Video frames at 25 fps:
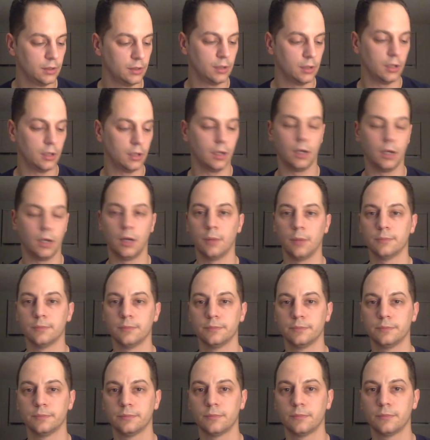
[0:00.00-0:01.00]

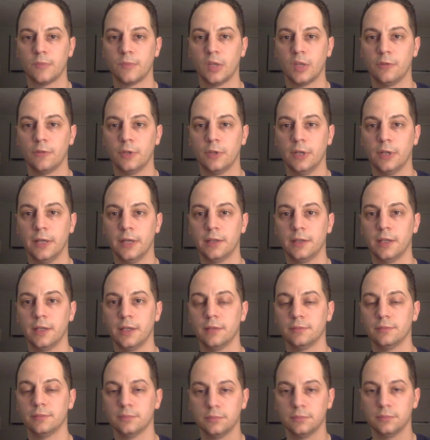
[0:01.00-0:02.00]
If you liked
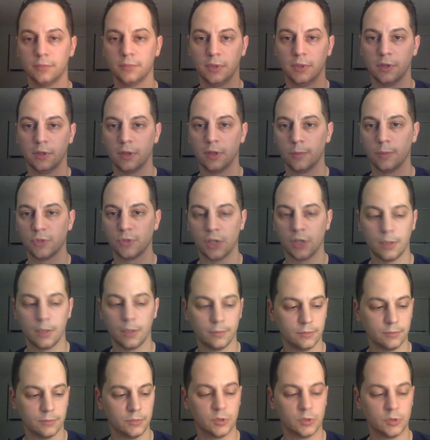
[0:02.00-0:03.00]
it, thumbs
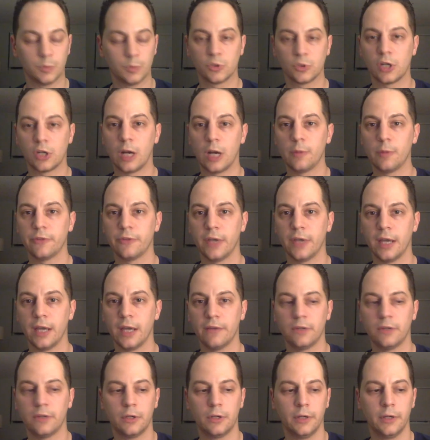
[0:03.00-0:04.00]
up. Subscribe if you
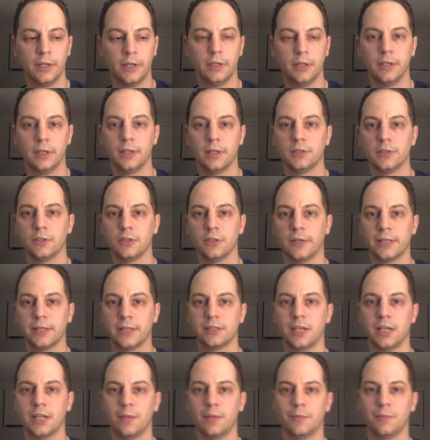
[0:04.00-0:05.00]
haven't already. And until next
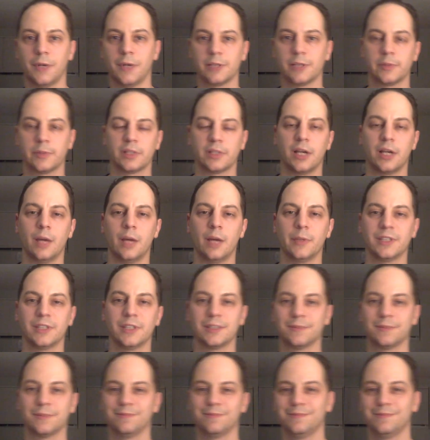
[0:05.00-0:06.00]
time, Rocks with the Comics.